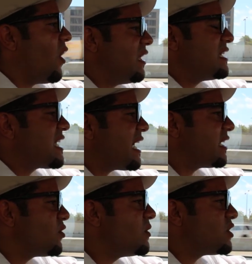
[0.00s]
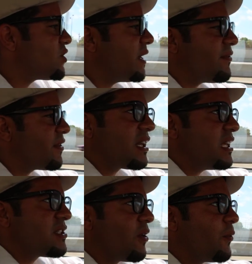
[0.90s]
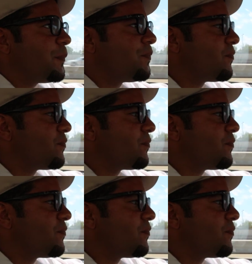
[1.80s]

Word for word: All he's got to do is train for Klitschko.